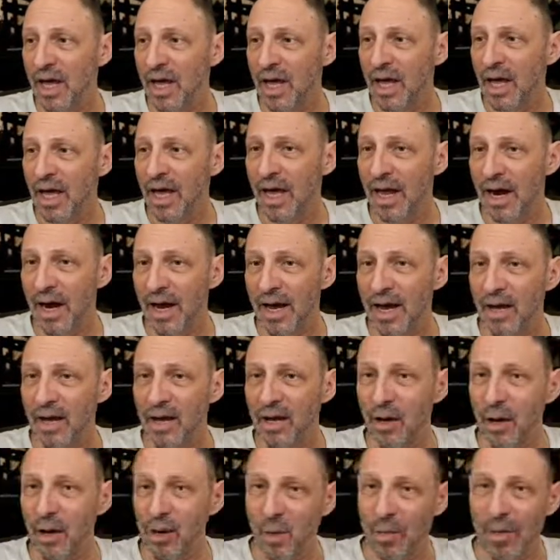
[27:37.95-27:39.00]
And I can go
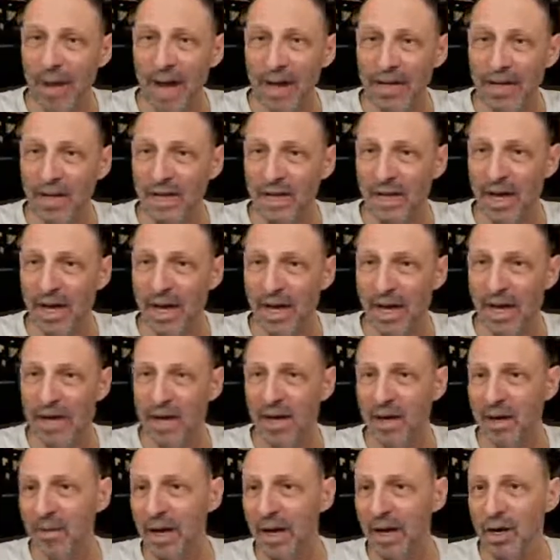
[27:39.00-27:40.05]
back to editing my
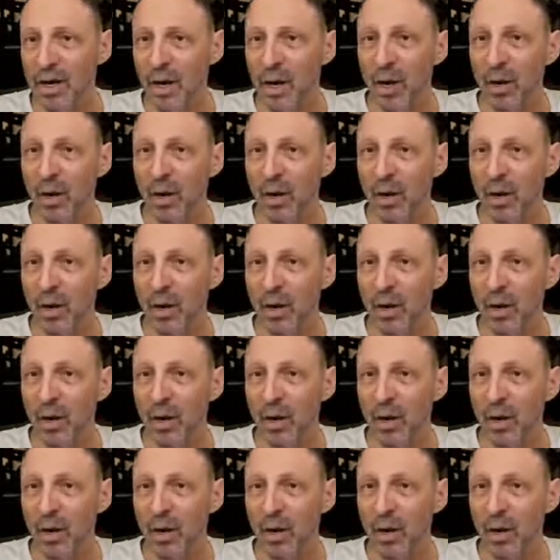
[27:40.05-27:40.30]
code,